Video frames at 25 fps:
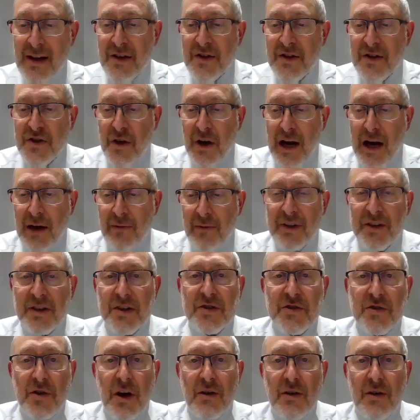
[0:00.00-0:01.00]
So I want
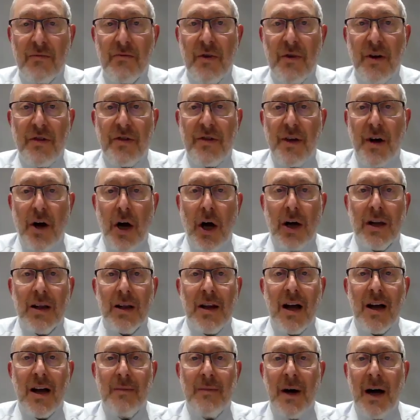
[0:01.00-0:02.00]
to start with
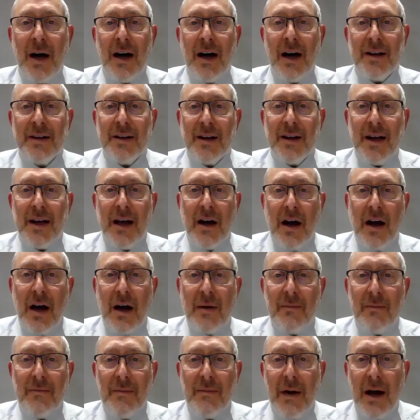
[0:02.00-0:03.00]
Halach Ma'anya. Now,
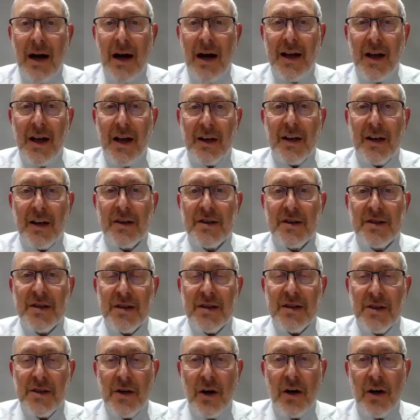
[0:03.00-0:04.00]
my Haggadah
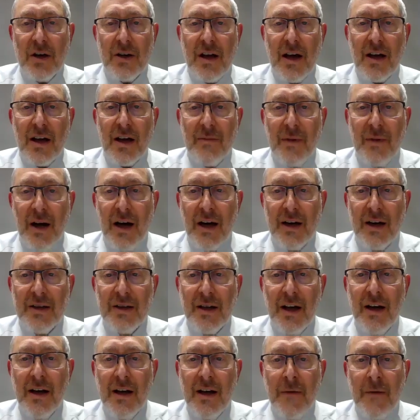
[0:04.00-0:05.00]
says Halach
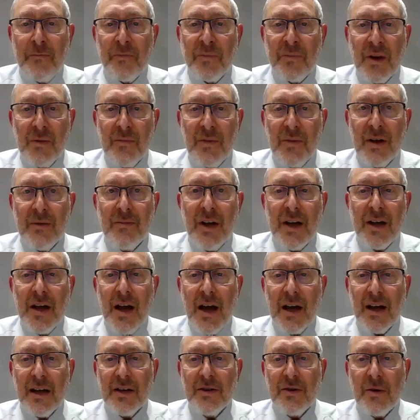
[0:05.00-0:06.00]
Ma'anya, but many
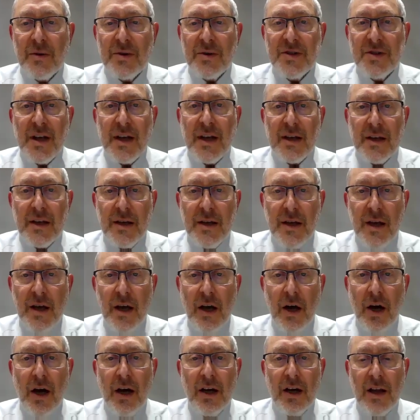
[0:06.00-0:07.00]
Haggadot say
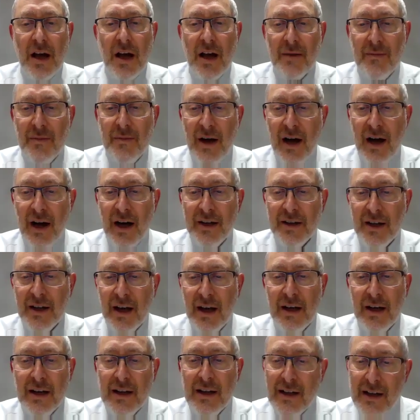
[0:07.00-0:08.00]
Kihalach
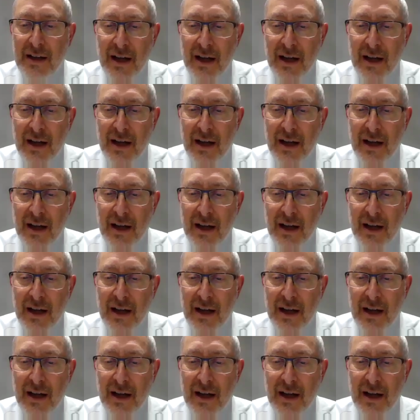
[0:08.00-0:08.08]
Ma'anya.